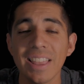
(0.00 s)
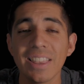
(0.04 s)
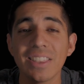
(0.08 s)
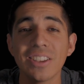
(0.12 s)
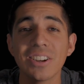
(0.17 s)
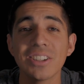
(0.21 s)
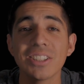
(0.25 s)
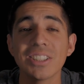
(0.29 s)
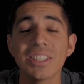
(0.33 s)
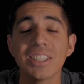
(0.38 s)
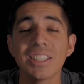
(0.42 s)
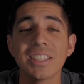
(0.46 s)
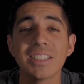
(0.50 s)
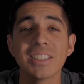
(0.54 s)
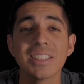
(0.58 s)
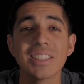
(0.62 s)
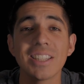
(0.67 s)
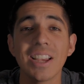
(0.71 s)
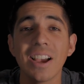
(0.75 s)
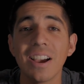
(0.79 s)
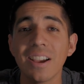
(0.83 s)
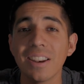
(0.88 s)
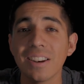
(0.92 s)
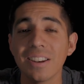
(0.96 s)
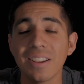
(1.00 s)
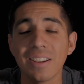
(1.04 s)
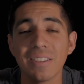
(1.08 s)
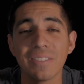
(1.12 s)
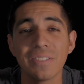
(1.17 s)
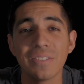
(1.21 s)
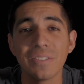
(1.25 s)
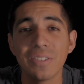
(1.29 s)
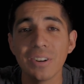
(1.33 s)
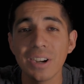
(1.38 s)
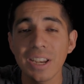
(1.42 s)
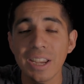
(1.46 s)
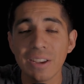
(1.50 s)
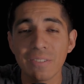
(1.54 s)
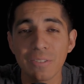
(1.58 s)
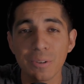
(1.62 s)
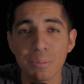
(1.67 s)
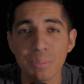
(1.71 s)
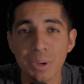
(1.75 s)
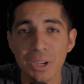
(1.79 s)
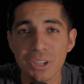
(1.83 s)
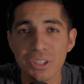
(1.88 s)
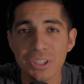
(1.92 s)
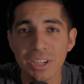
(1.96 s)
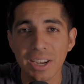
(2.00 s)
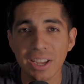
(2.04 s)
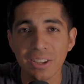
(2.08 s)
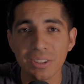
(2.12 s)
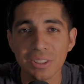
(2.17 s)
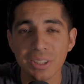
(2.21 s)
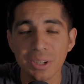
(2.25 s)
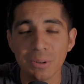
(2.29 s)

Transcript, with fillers: There's a ton of free information out